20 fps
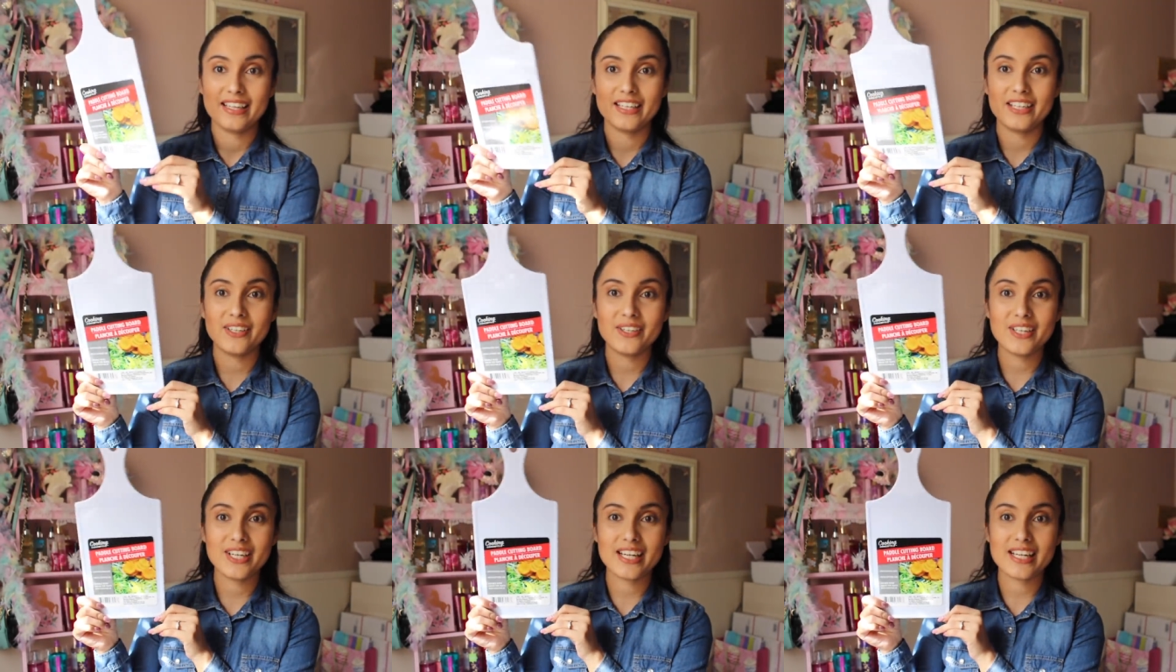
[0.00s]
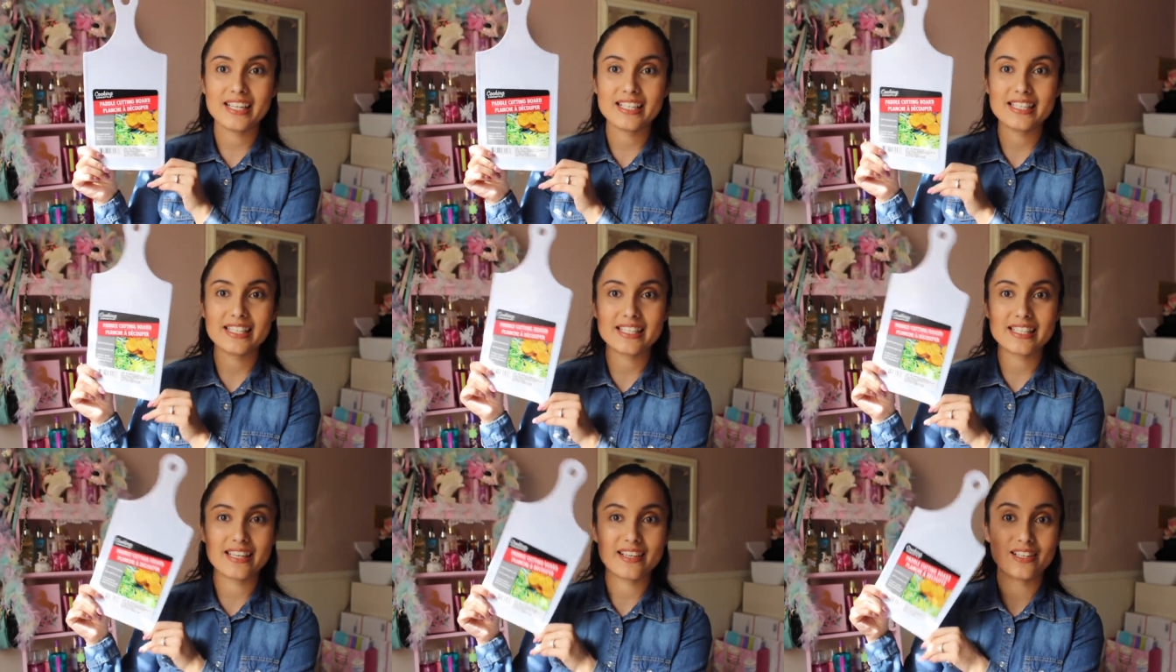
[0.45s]
here it
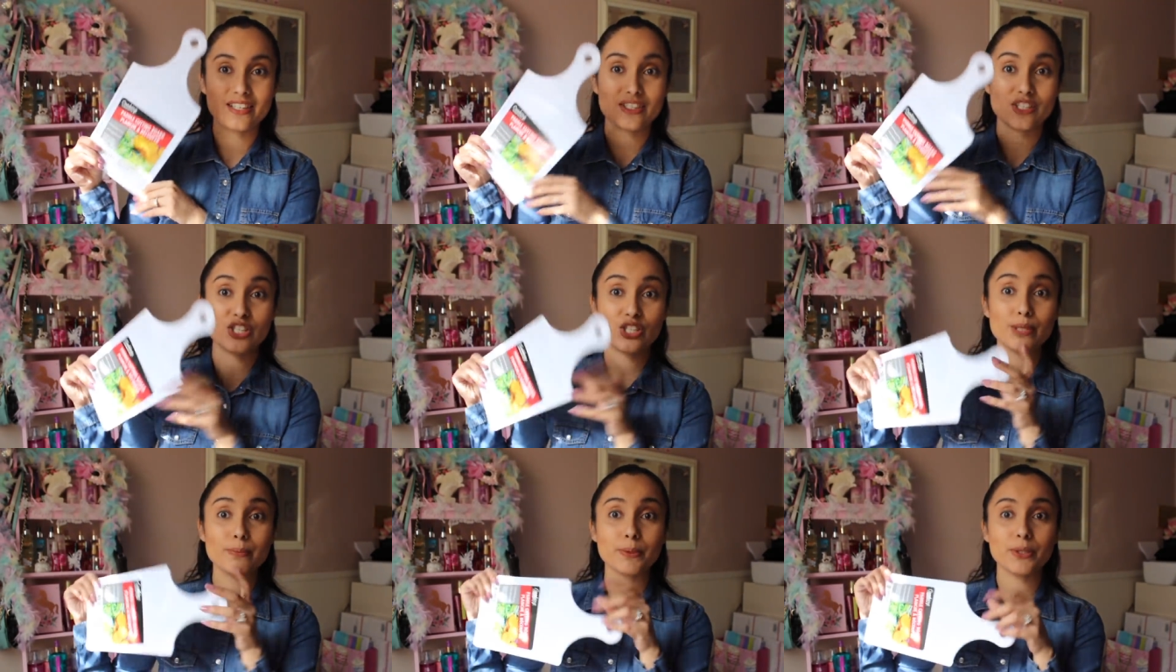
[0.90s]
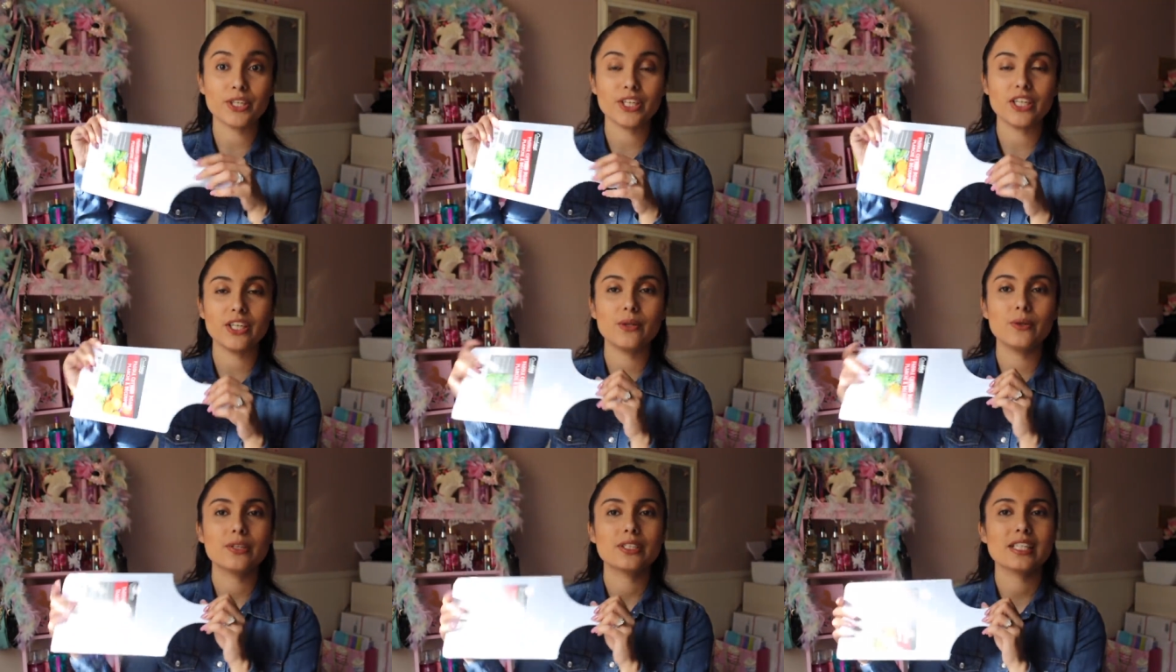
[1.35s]
is, super
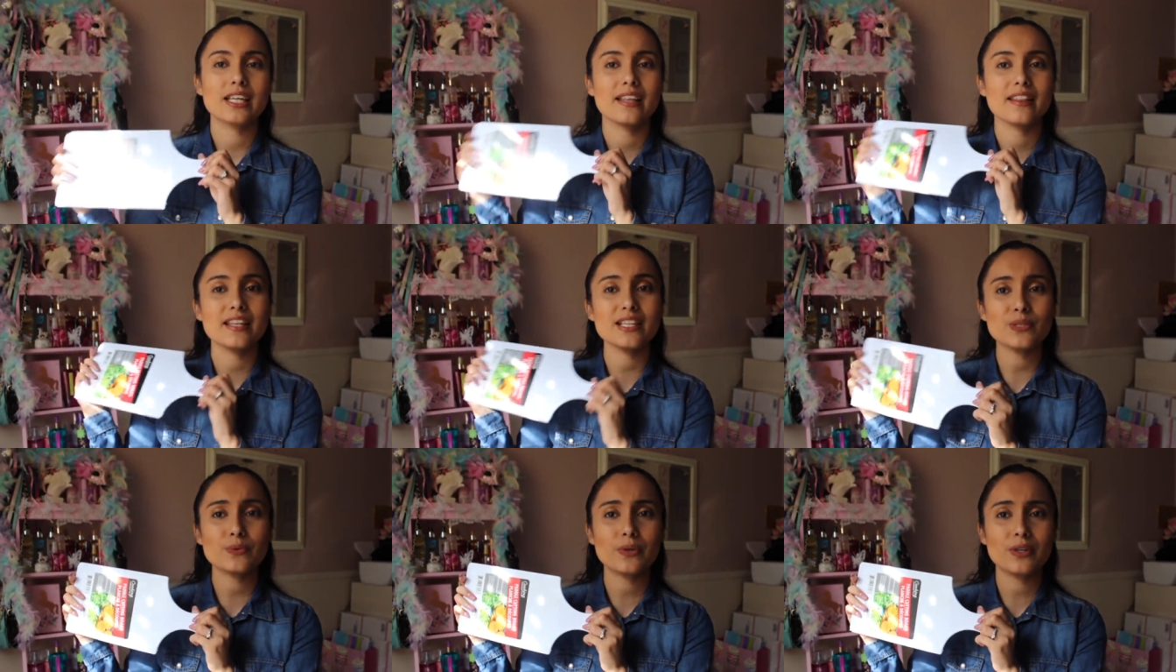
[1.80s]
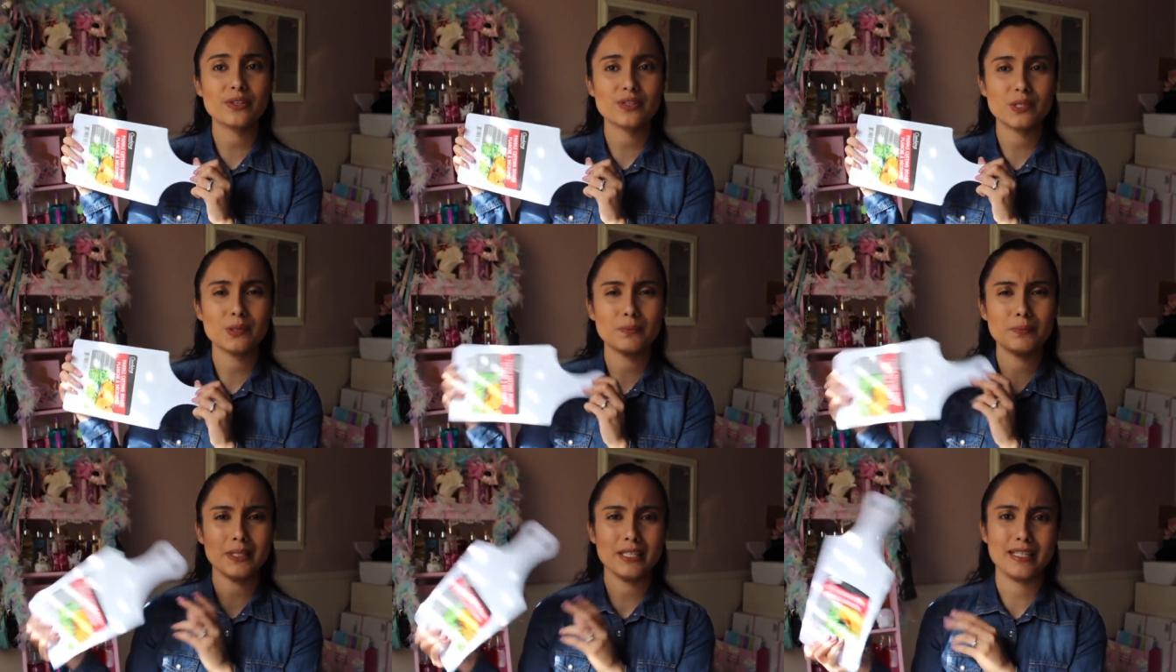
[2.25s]
cute. This would
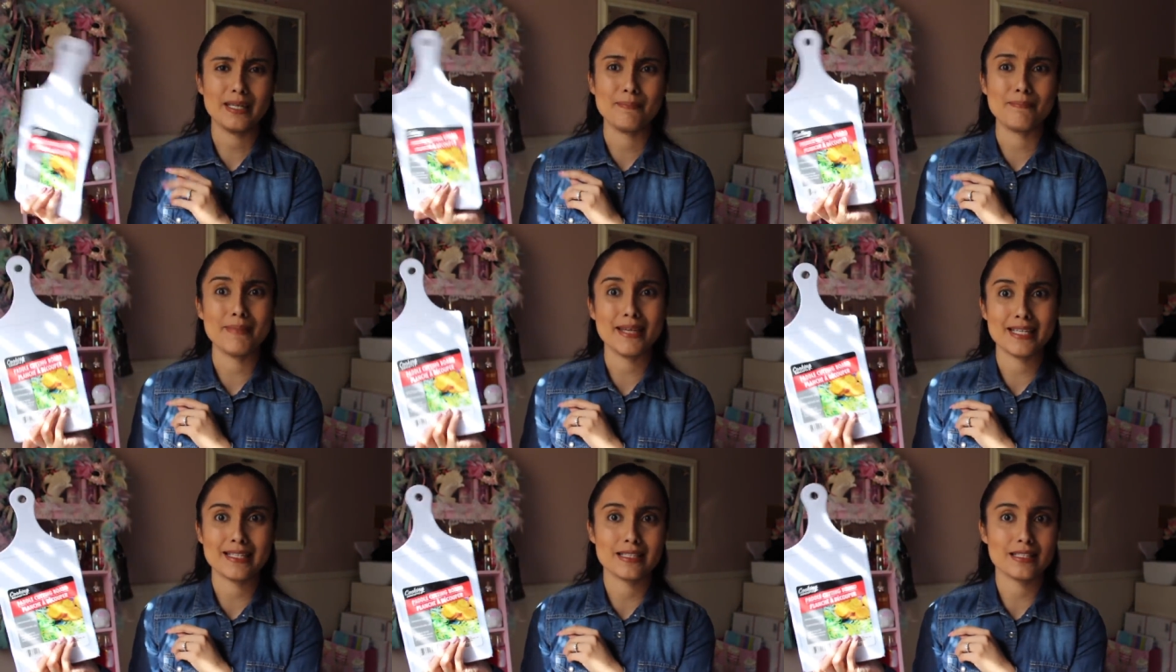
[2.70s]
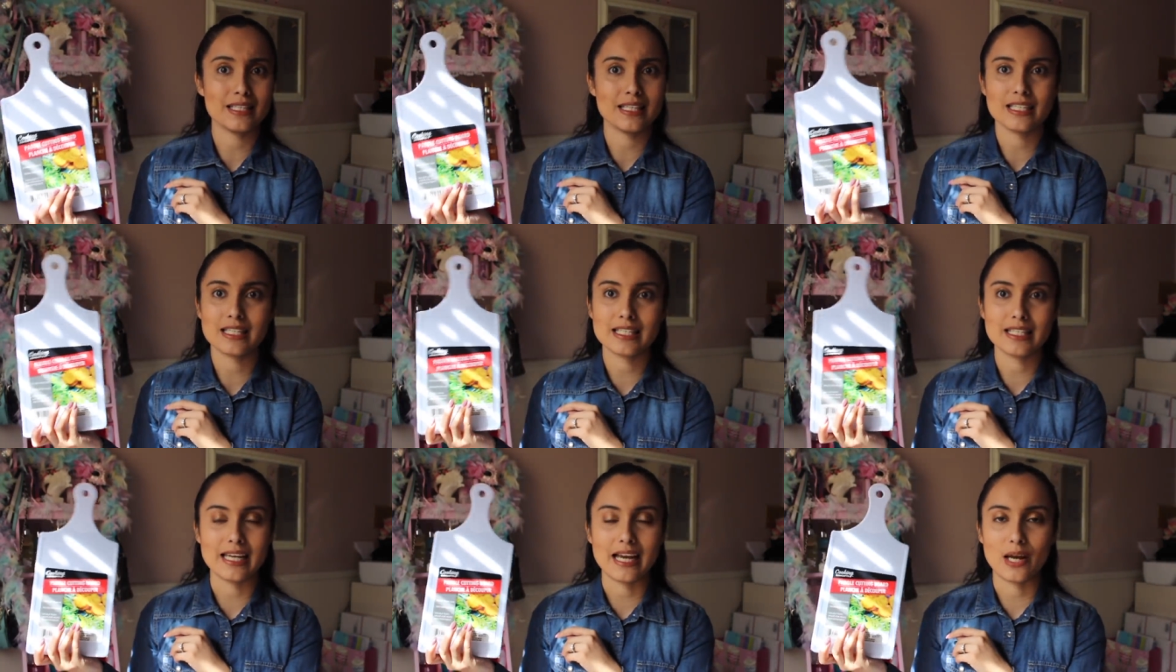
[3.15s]
also be an
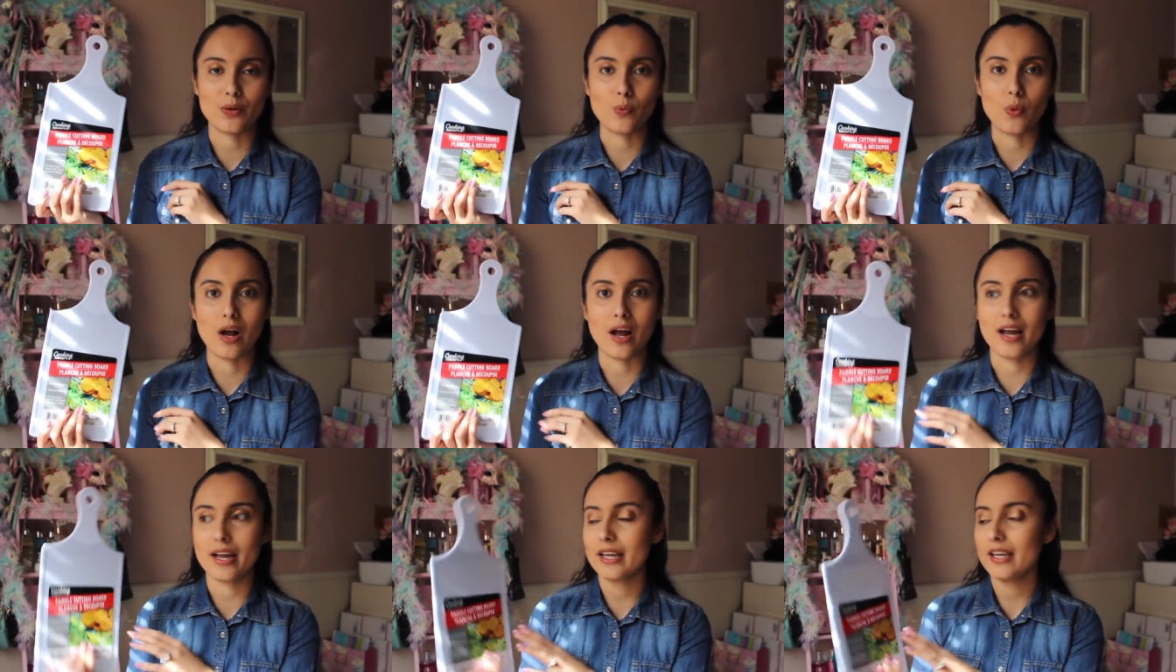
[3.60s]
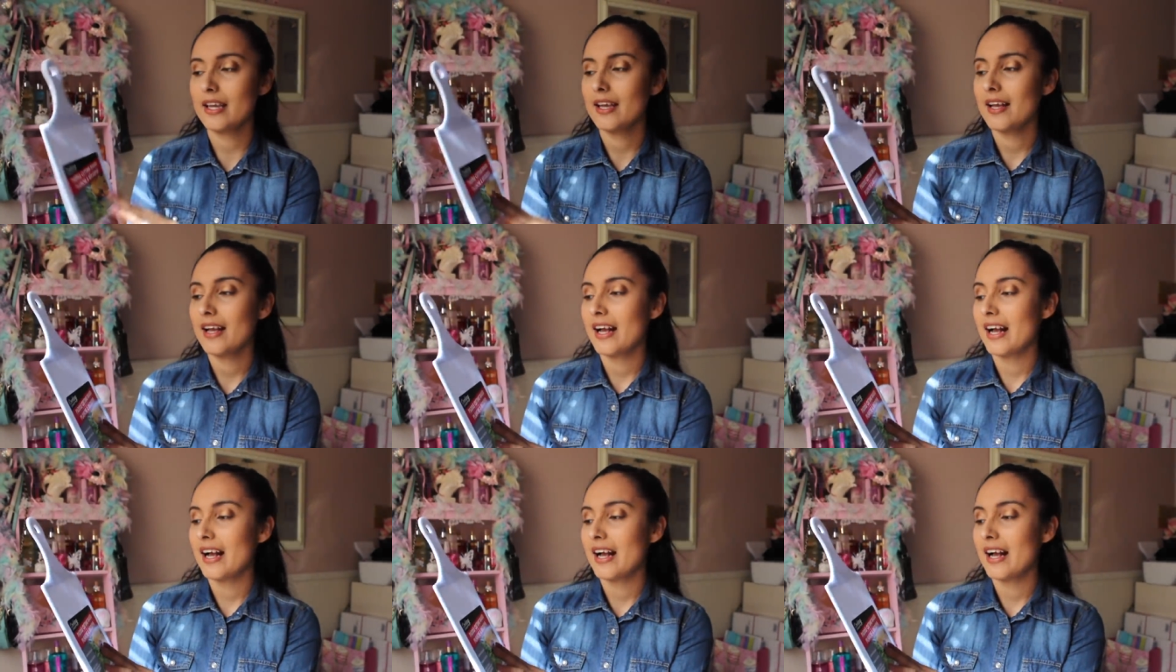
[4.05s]
amazing DIY.